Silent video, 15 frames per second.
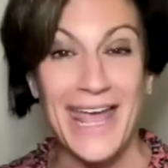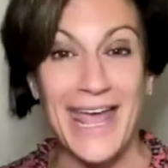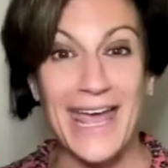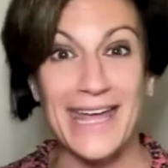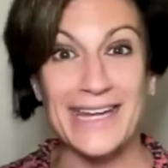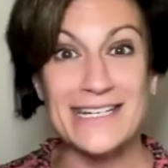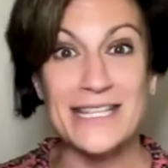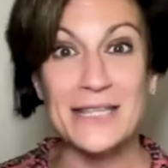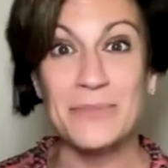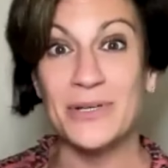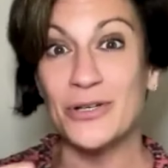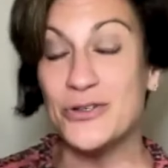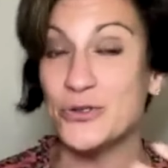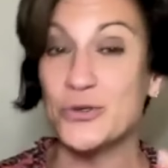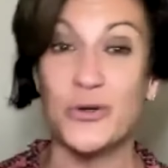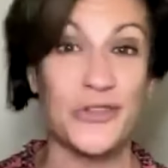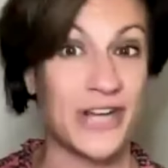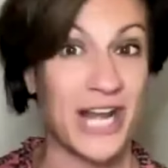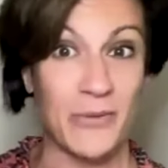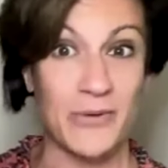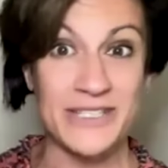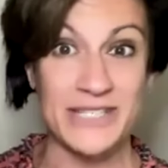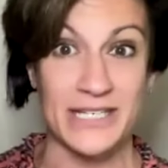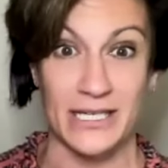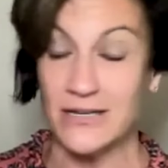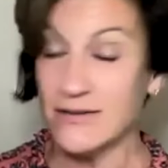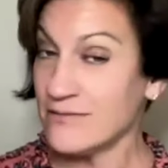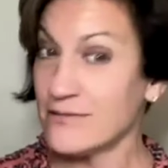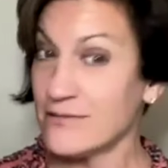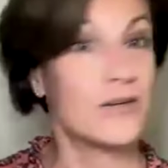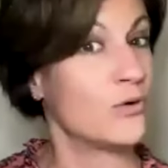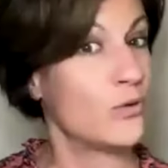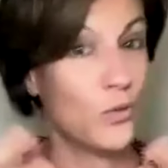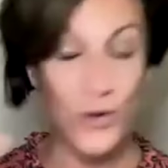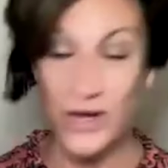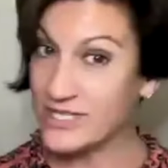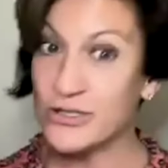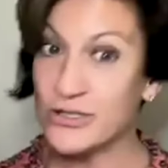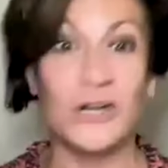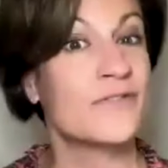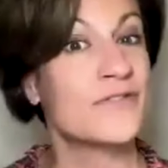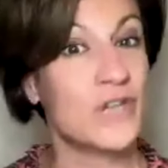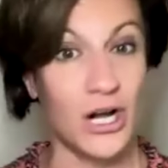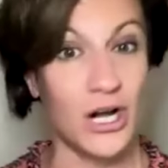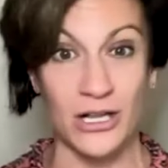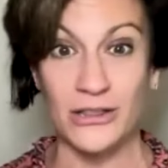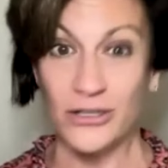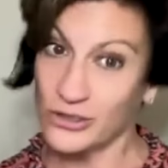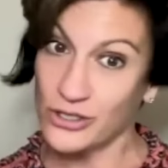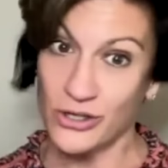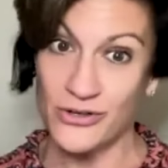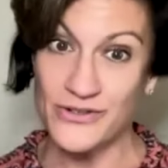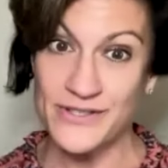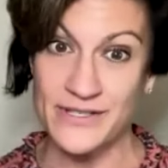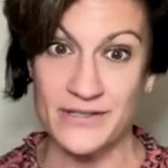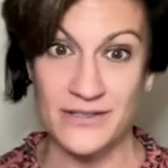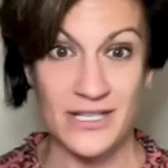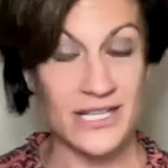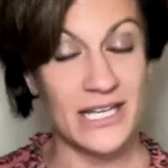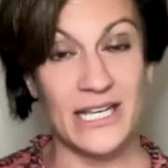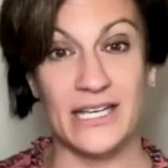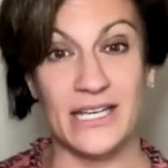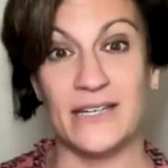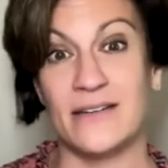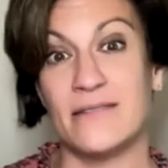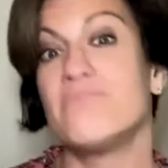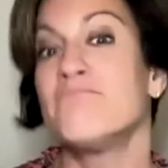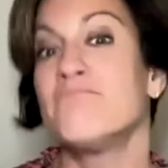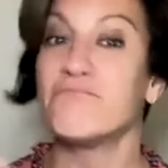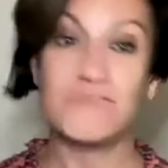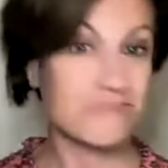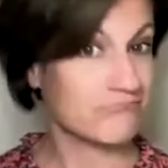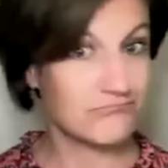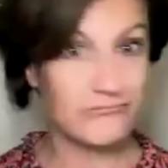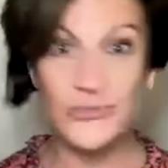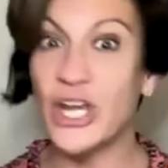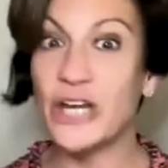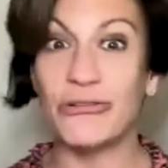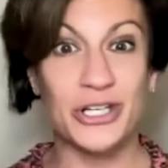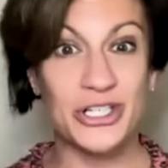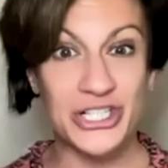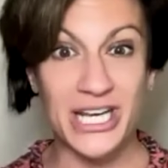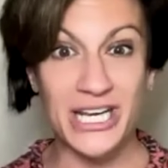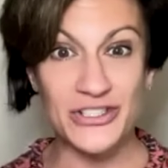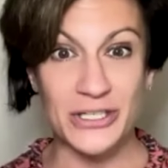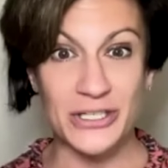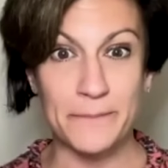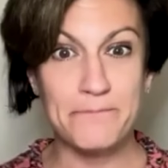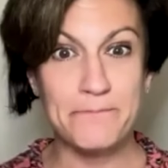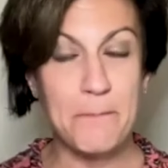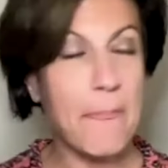And the middle school that I was in, we served all learners in general education.